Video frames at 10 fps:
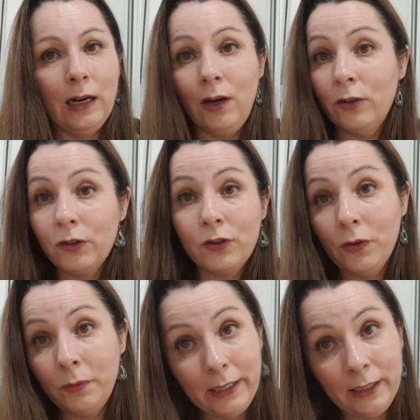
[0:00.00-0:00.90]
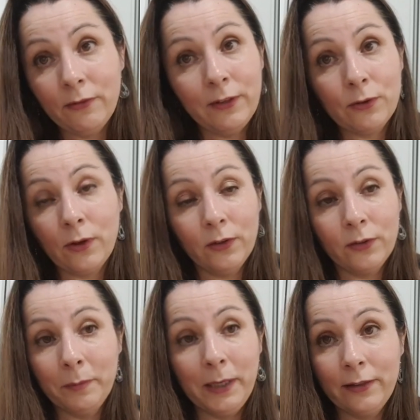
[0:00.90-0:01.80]
I just do individual
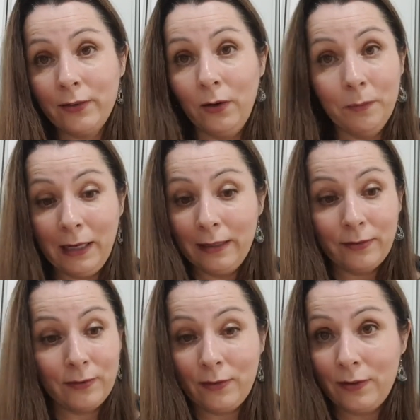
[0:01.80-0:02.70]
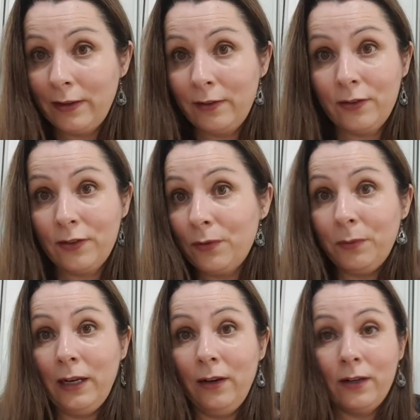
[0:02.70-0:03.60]
item at a time. That's just the
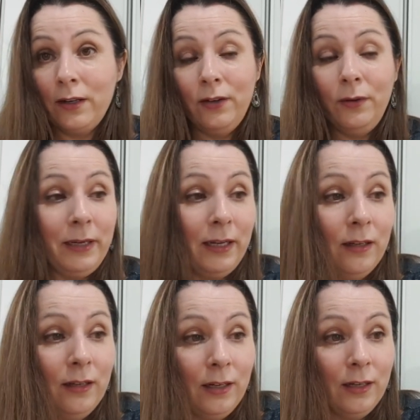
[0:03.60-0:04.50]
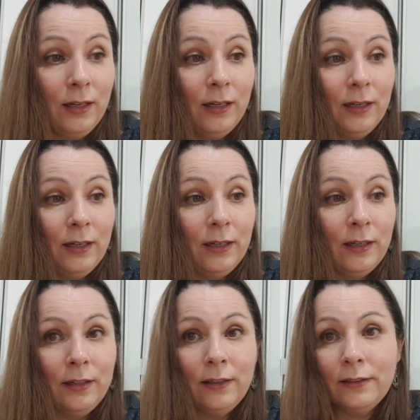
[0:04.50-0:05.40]
way I can do it.
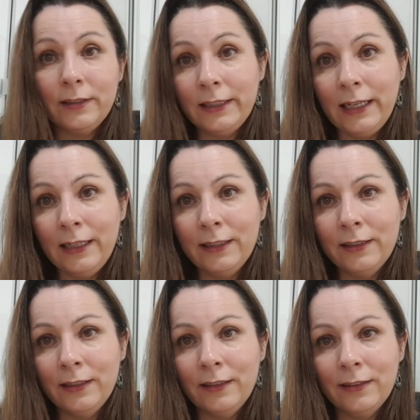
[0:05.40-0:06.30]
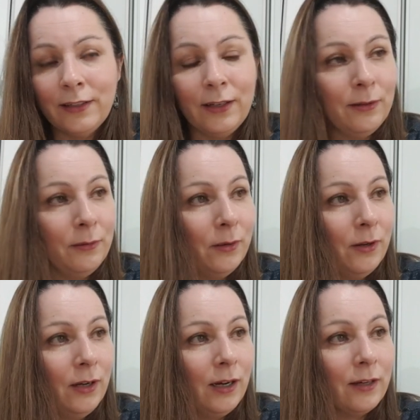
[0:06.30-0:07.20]
So yeah. So
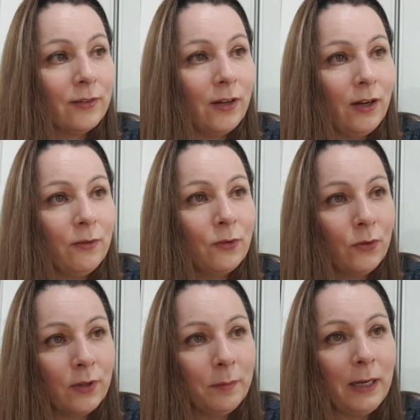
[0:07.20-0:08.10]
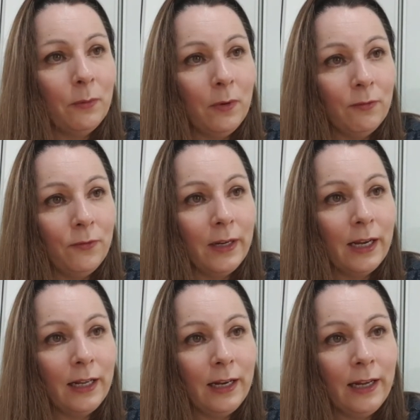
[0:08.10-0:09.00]
I start off talking about one
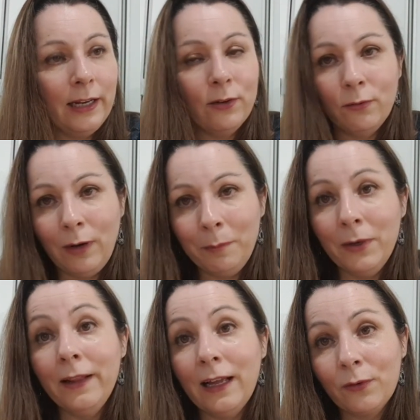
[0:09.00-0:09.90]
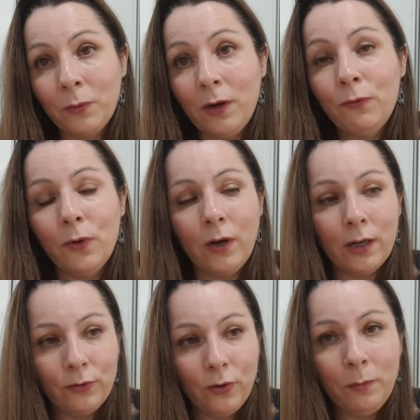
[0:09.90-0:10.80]
thing and then I end up rambling. That's why I thought
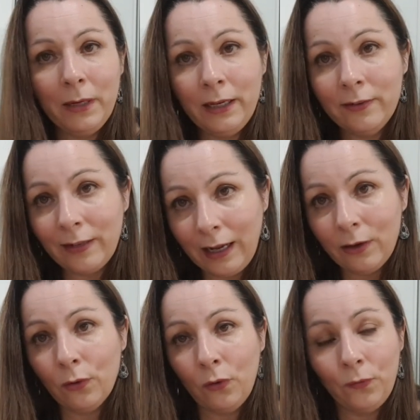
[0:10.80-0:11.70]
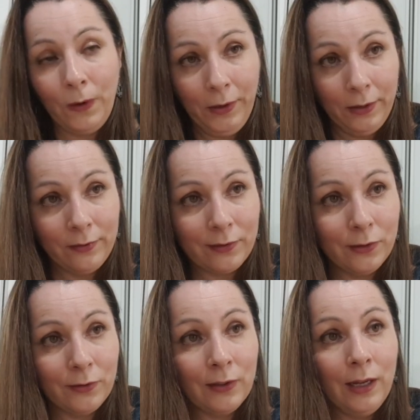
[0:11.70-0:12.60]
I'd do me sales first,
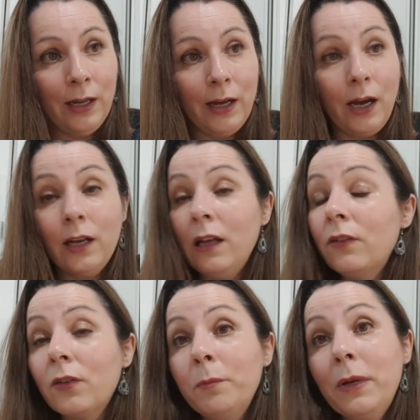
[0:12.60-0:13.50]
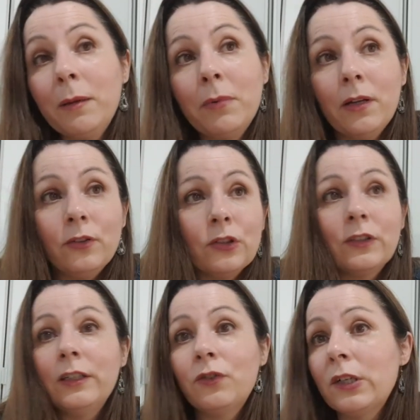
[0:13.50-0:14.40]
because I know some people are
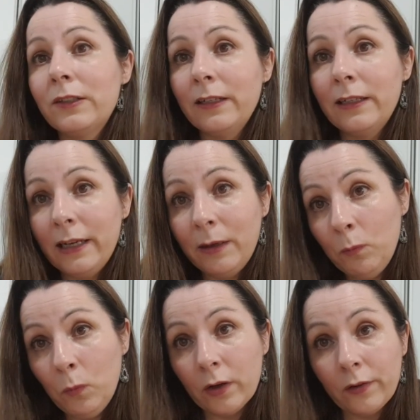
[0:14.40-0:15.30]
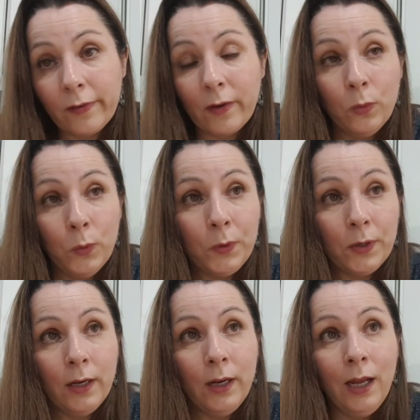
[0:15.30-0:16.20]
just interested in what's sold.
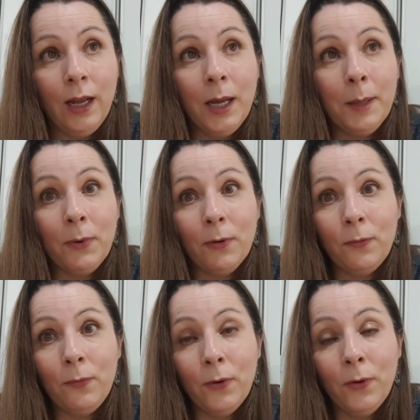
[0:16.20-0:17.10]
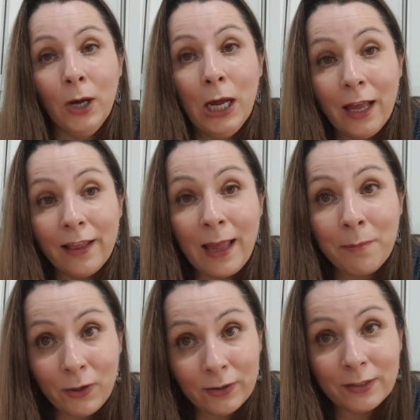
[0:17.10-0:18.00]
But for them
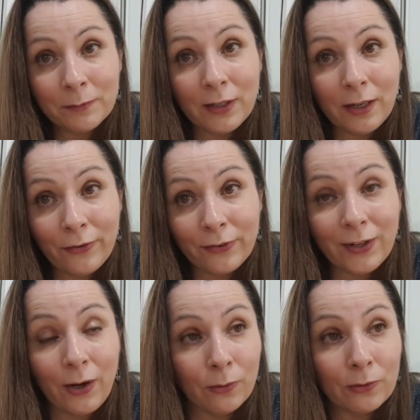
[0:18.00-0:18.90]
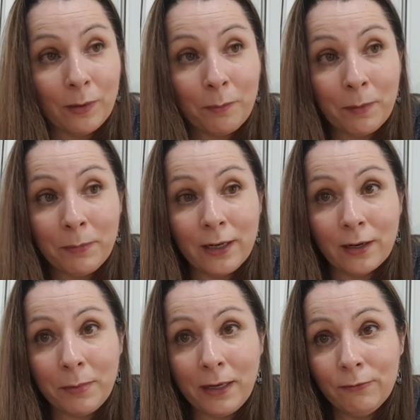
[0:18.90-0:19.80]
items that I've sold, I've probably
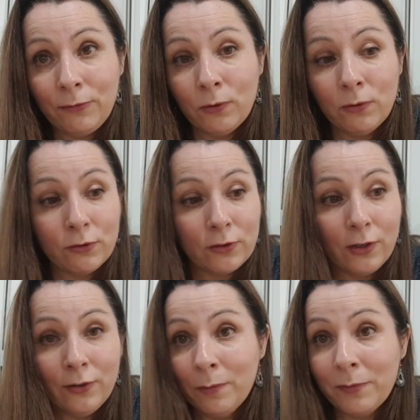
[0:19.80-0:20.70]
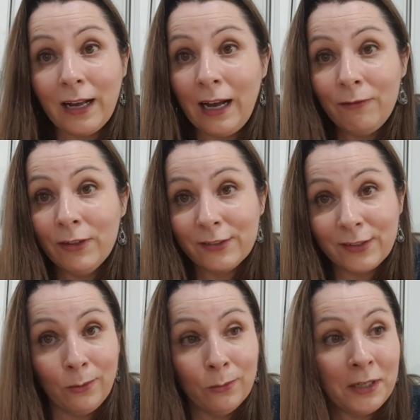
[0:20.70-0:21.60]
got about 400 items that haven't
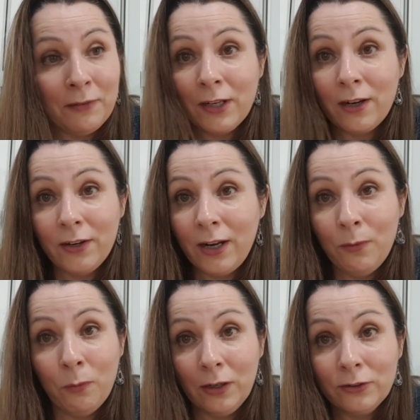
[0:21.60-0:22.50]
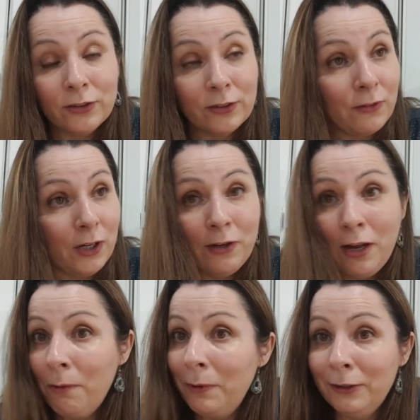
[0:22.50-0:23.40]
sold, haven't got no watches, have got
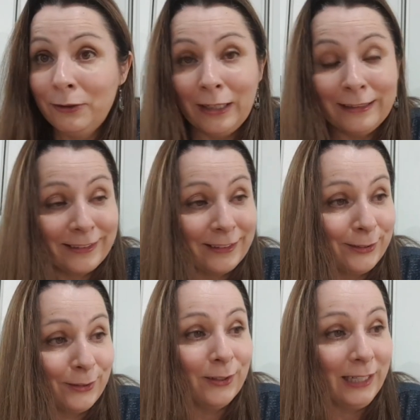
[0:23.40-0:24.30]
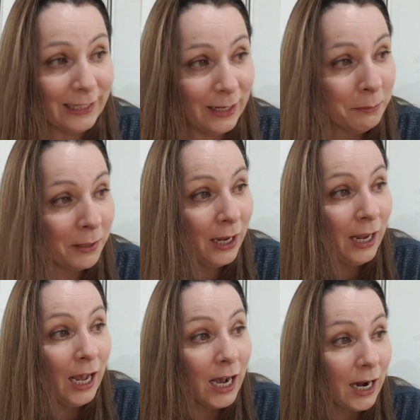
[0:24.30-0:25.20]
no interest at all in them.
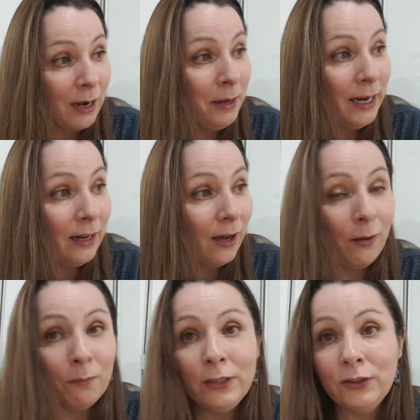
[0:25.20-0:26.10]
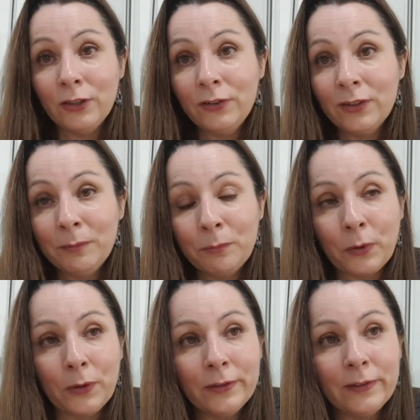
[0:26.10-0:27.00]
I mean, I'm reducing
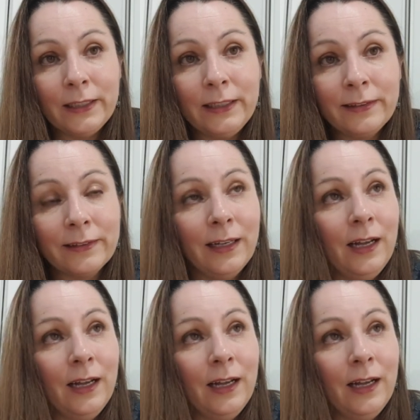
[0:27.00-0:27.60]
prices.